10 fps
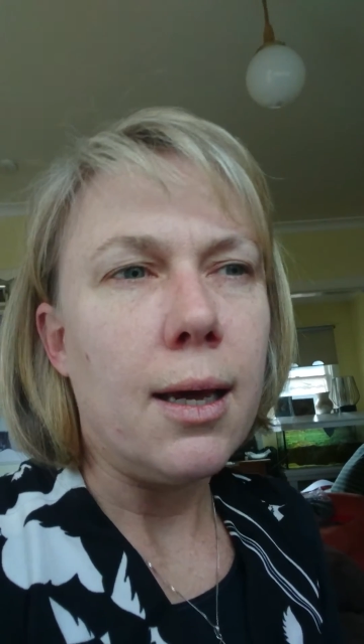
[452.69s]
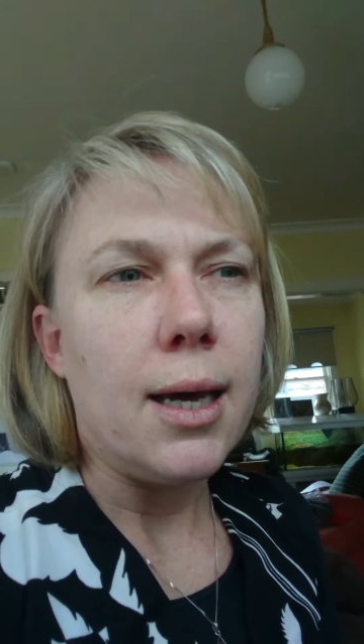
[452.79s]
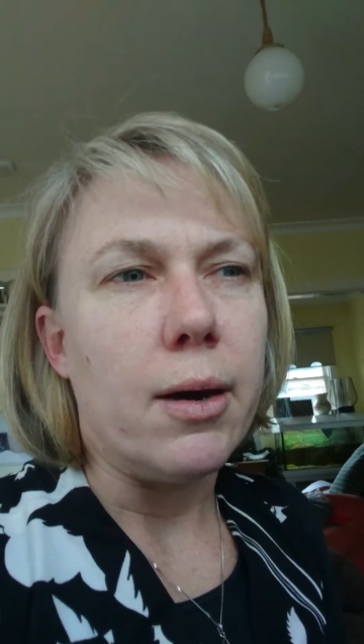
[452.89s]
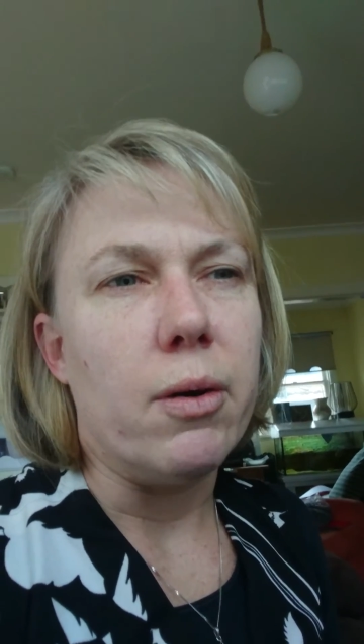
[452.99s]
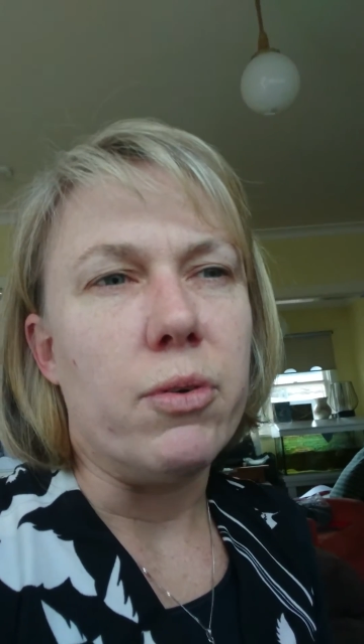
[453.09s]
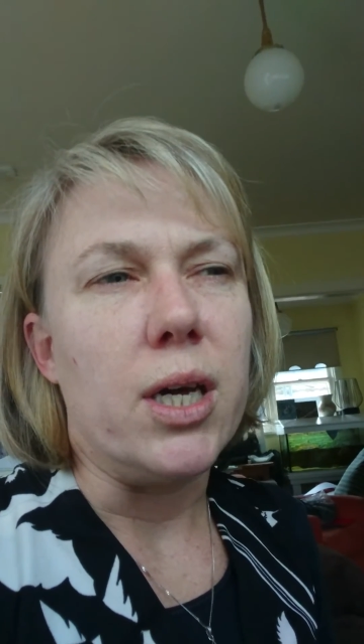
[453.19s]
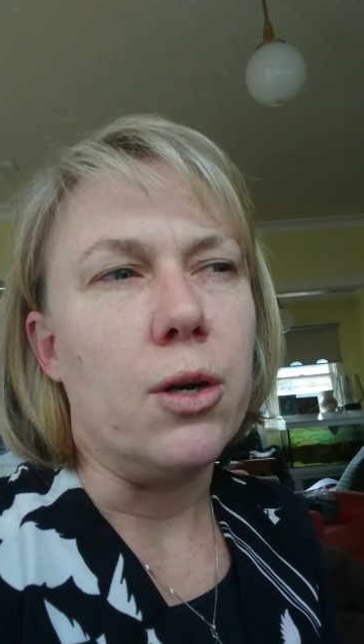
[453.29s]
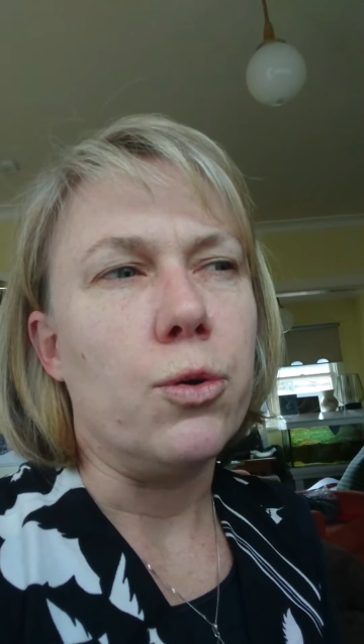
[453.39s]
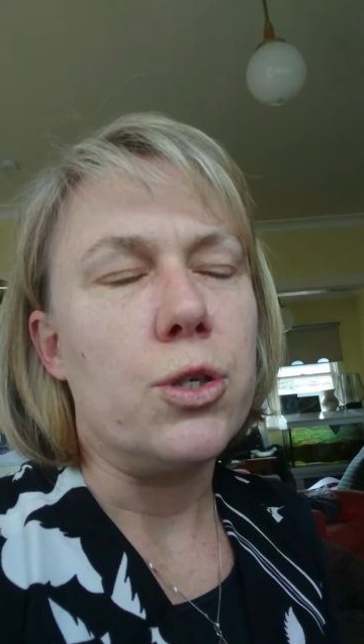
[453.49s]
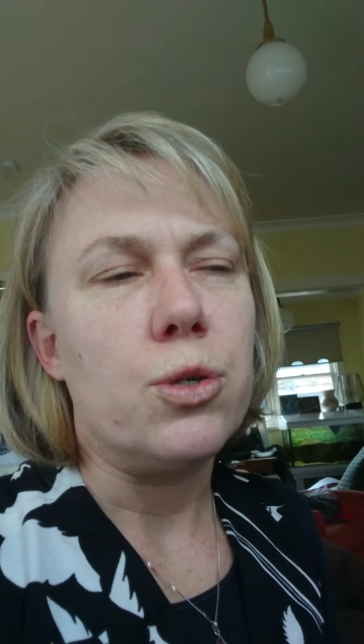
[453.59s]
However, in
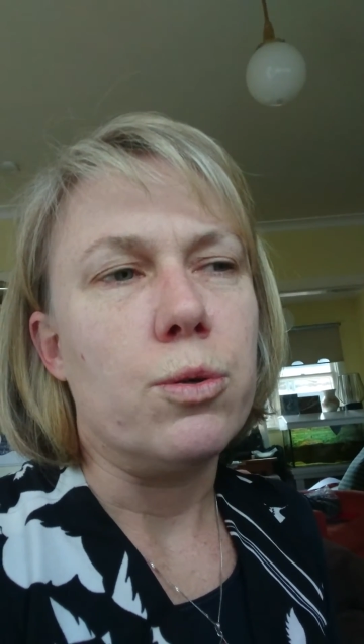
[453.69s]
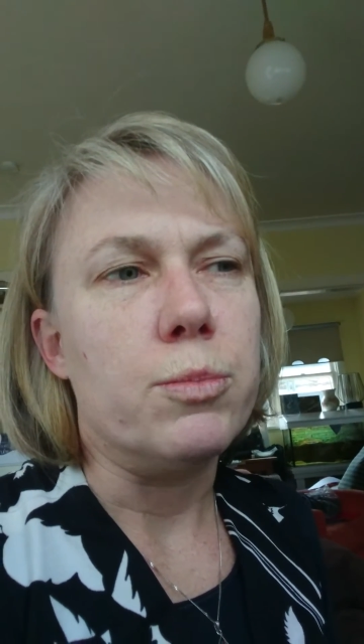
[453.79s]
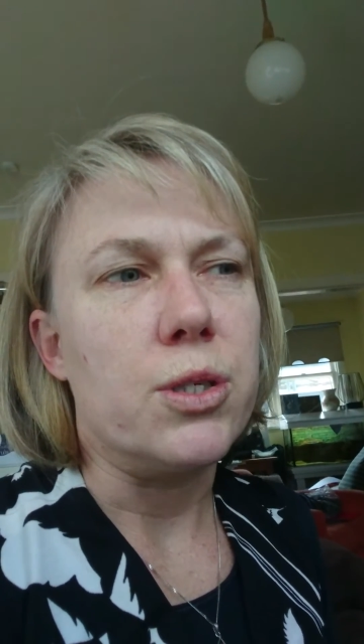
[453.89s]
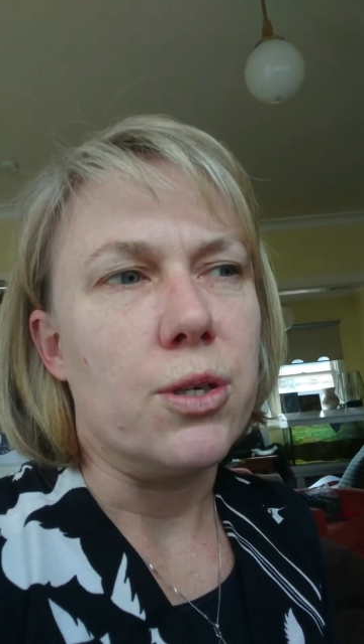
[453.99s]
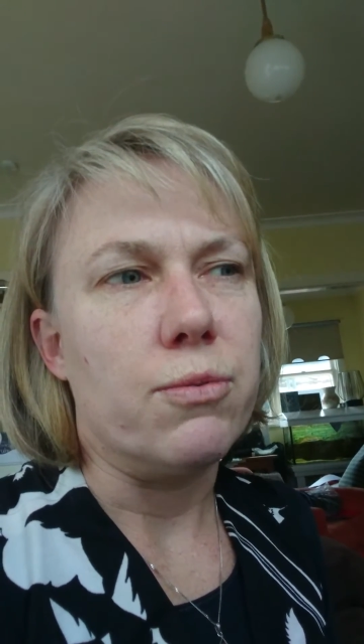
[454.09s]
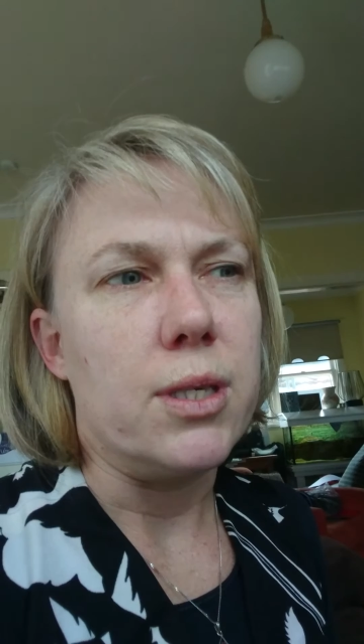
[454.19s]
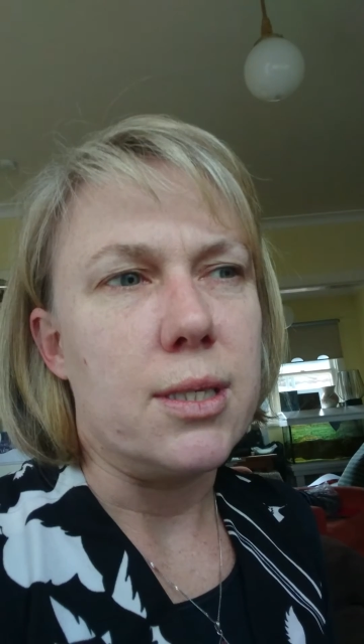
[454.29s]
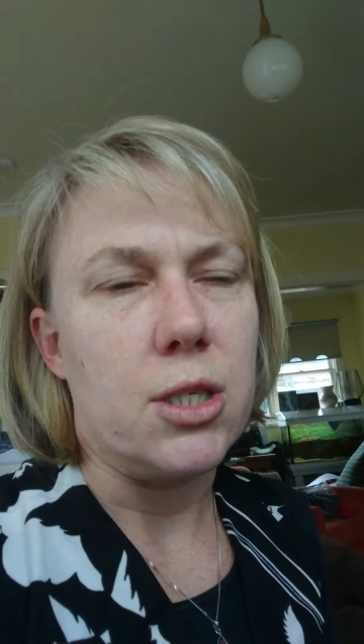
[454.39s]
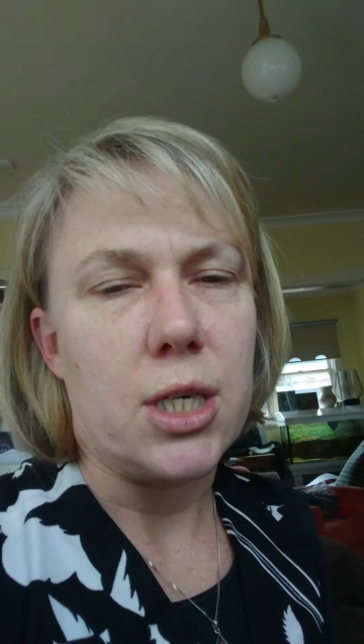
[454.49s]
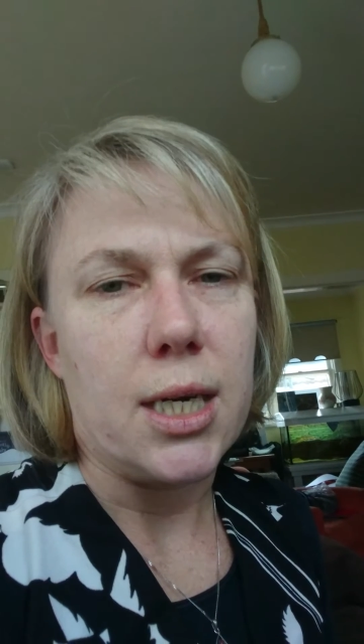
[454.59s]
order to observe
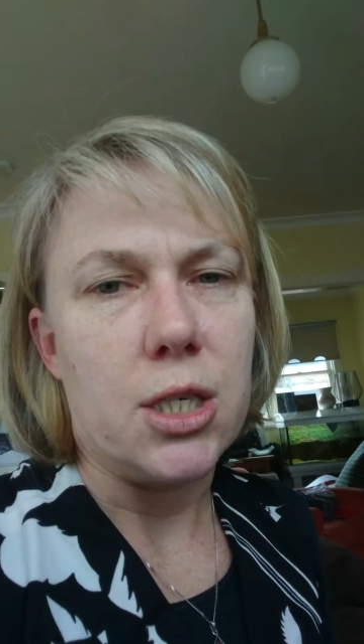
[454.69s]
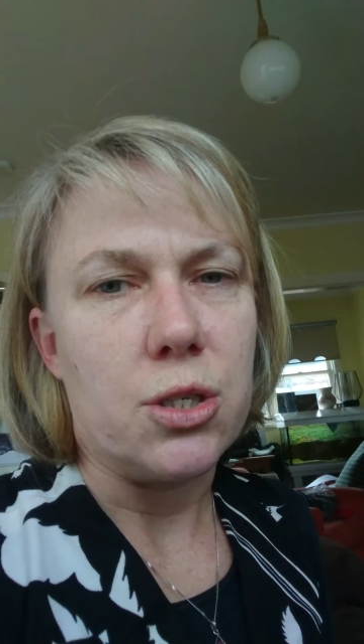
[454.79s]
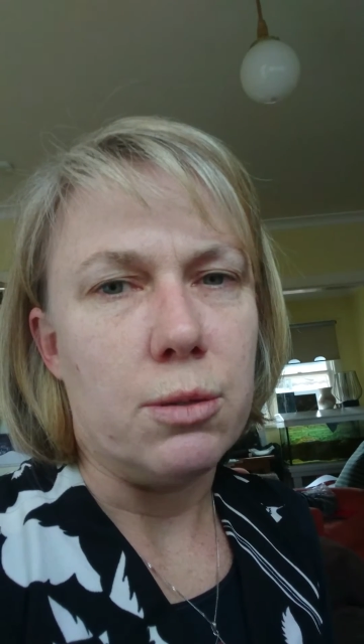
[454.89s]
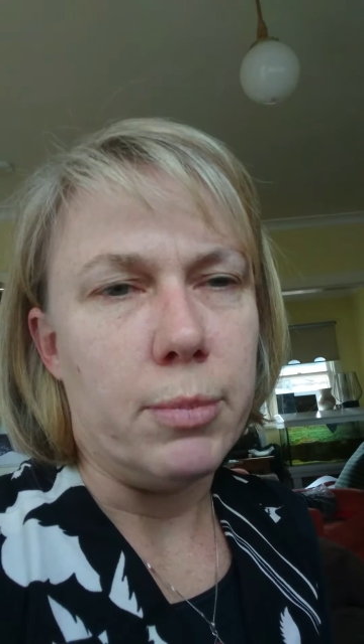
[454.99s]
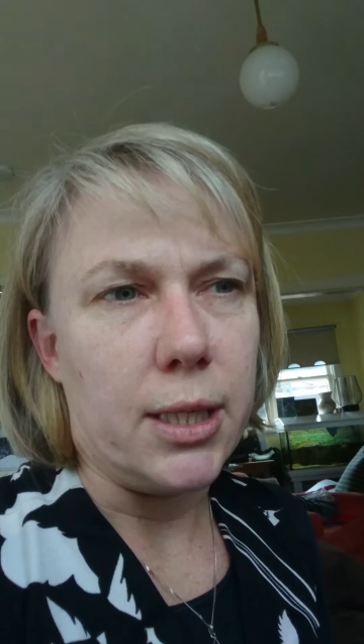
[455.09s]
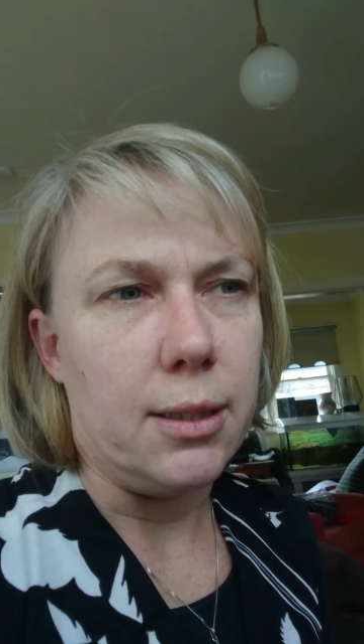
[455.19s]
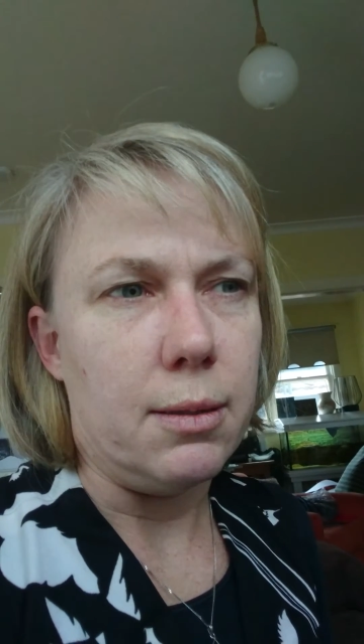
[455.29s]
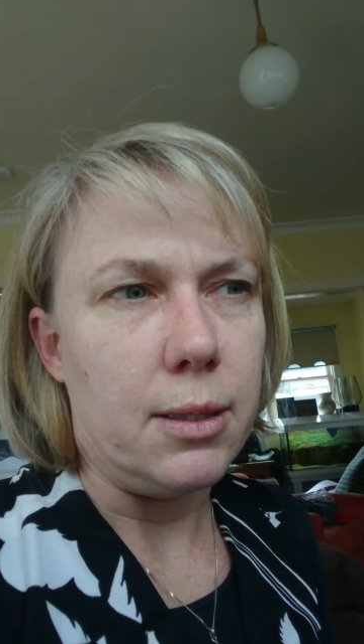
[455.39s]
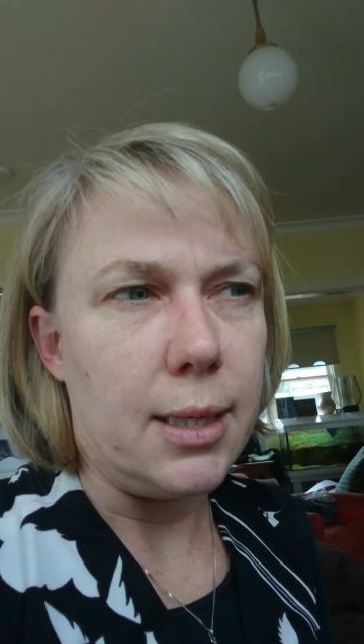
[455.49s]
these educational